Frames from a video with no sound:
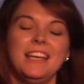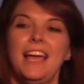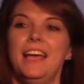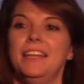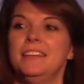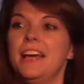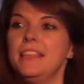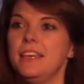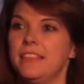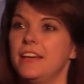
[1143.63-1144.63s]
And I
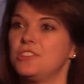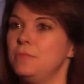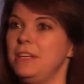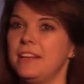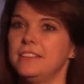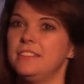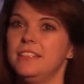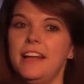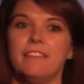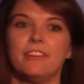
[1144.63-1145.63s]
think that should be
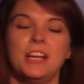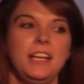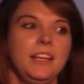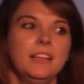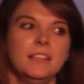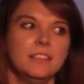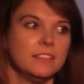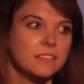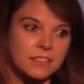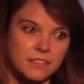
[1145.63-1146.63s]
tested every
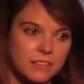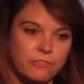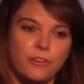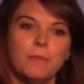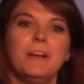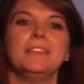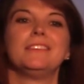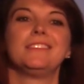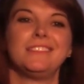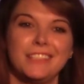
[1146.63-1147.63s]
four months,
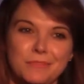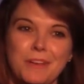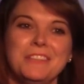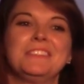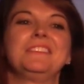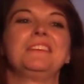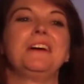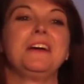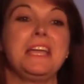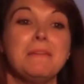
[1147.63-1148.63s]
six months,
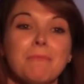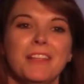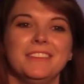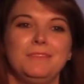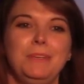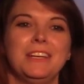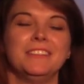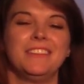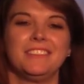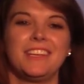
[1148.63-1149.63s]
uh, eight months,
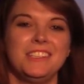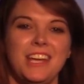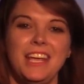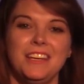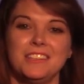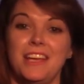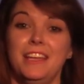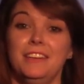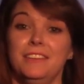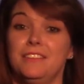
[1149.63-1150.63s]
because this can change
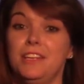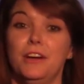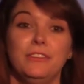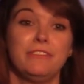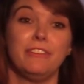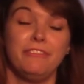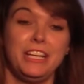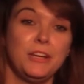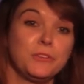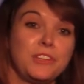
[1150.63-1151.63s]
and you know, different
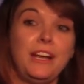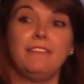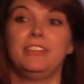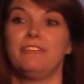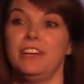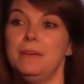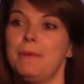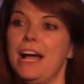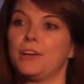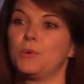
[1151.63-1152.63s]
videos could have different
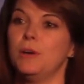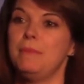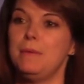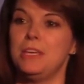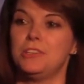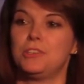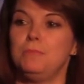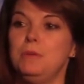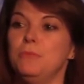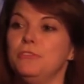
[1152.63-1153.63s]
impact, or maybe it
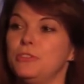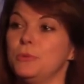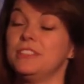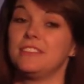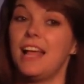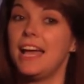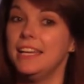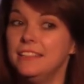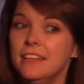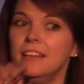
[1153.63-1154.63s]
should be moved to a
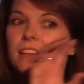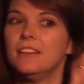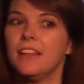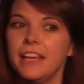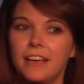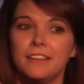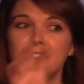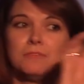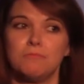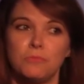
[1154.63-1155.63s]
slide, like
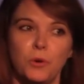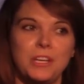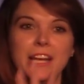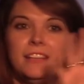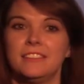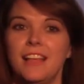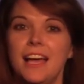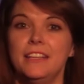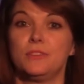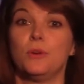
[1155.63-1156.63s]
rotating
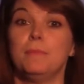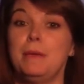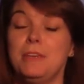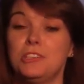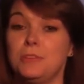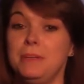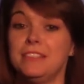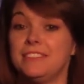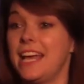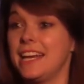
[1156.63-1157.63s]
slides, or maybe it should be
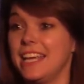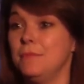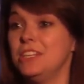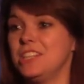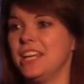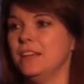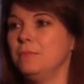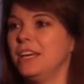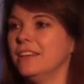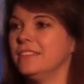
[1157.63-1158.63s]
a static image again
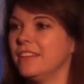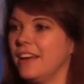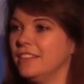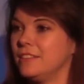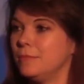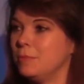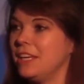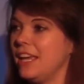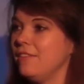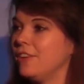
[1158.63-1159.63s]
because the customer
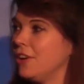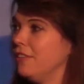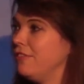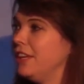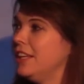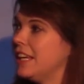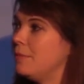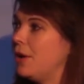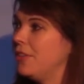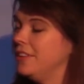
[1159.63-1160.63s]
behavior and feeling
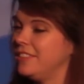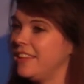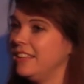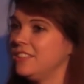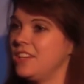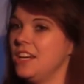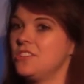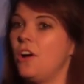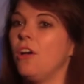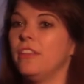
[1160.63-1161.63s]
about those things
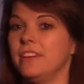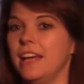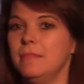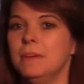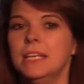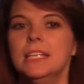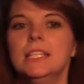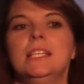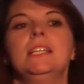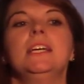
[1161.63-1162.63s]
change all the time.
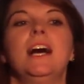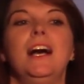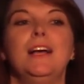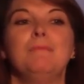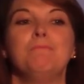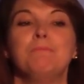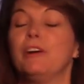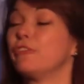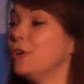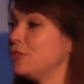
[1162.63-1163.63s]
Um,
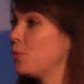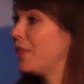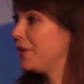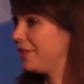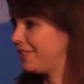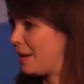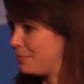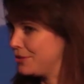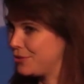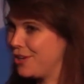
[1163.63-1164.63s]
of course, whether this
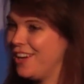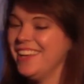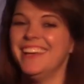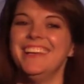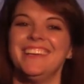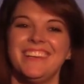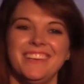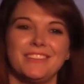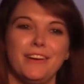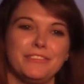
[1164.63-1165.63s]
happens or not
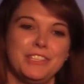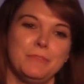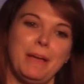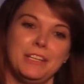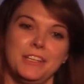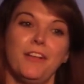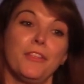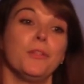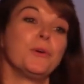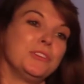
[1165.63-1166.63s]
is often dependent on
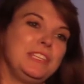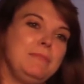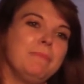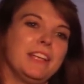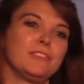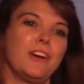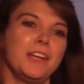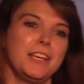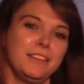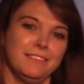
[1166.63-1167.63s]
the local team that's
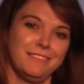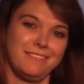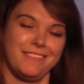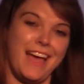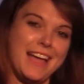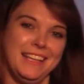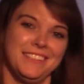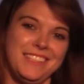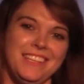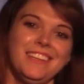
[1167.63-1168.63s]
running that
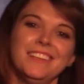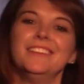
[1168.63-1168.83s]
entity.